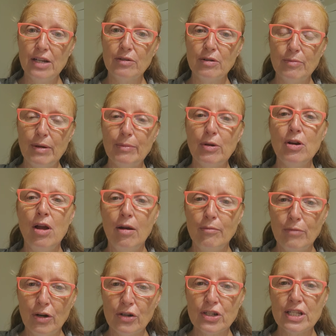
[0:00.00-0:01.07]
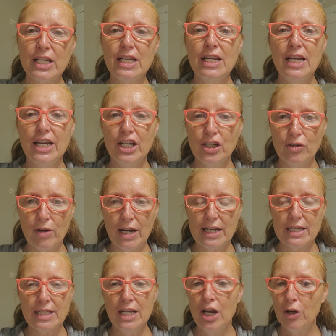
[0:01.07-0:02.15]
Remember, mercy and
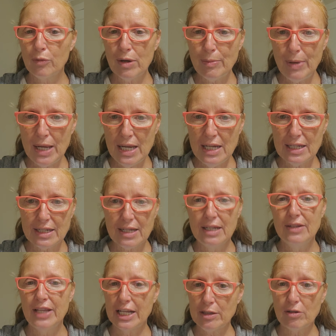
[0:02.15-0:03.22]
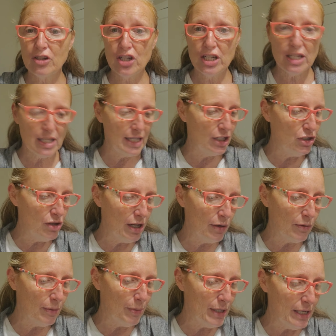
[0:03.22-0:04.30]
grace. Repent. That's what Jesus said. You got to
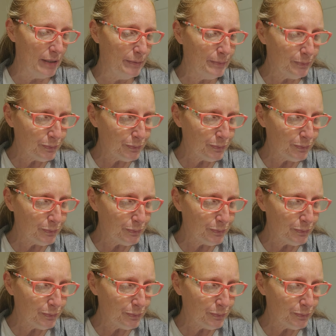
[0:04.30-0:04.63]
repent.